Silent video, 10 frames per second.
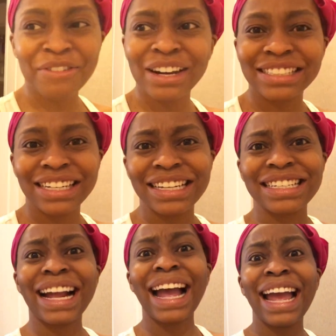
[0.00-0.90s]
Russian. He's
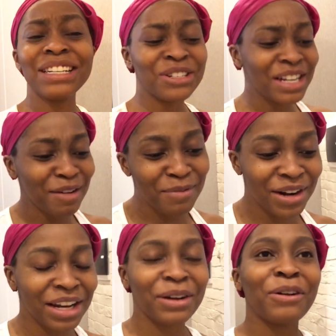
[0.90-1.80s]
like, I had your number
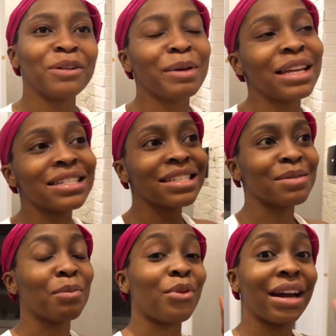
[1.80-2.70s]
and he called me and it just
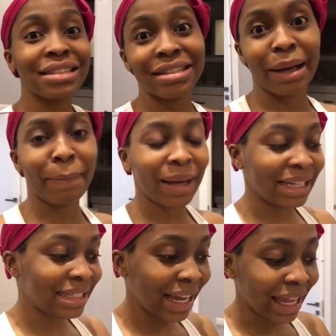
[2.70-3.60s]
brightened up my
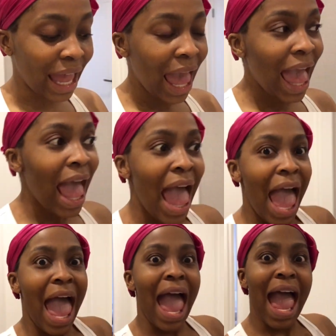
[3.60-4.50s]
day.
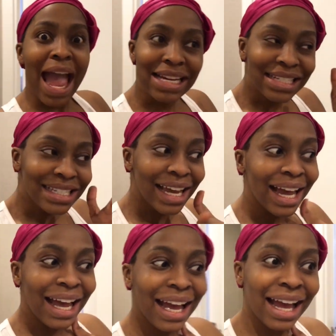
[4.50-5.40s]
And
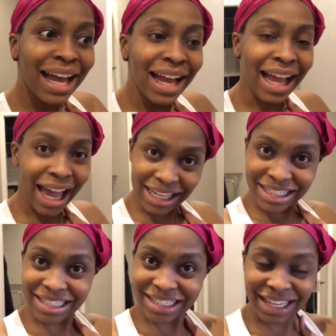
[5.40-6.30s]

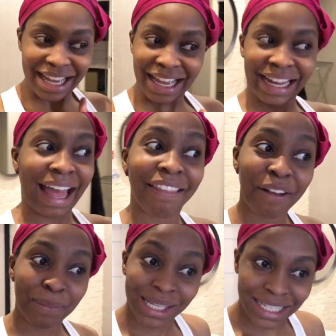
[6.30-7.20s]
guys, another
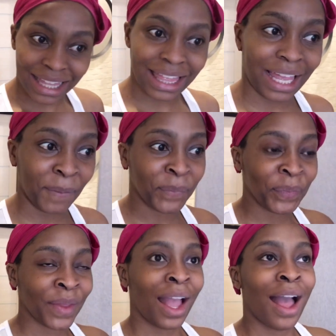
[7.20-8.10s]
amazing thing.
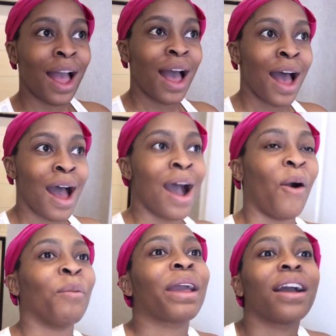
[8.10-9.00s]
Oh
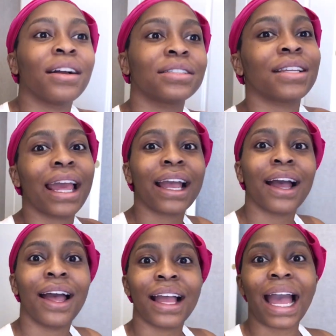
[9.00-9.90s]
my gosh, like
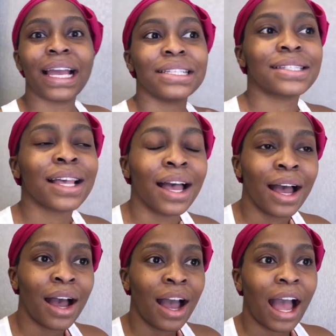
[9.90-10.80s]
guys,
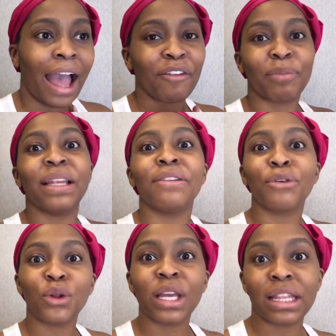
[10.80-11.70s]
I've been
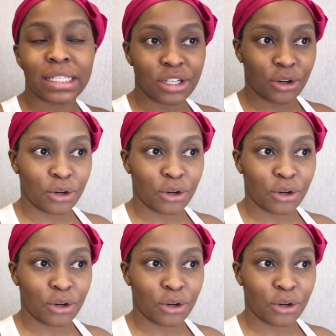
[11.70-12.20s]
following this girl.